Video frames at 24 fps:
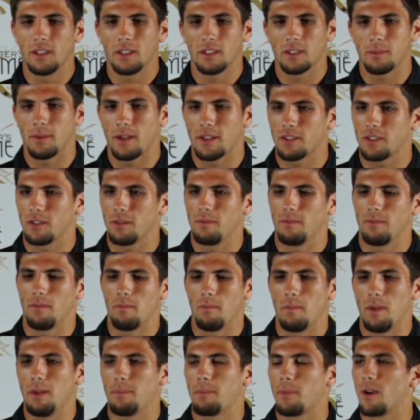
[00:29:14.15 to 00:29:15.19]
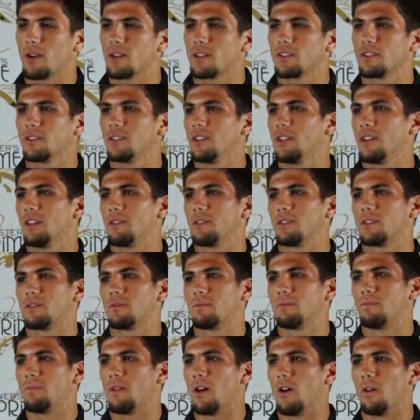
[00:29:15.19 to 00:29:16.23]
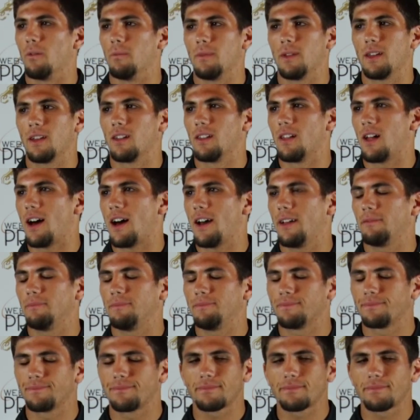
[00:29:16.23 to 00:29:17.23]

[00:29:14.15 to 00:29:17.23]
Especially me personally, it's helped me a lot.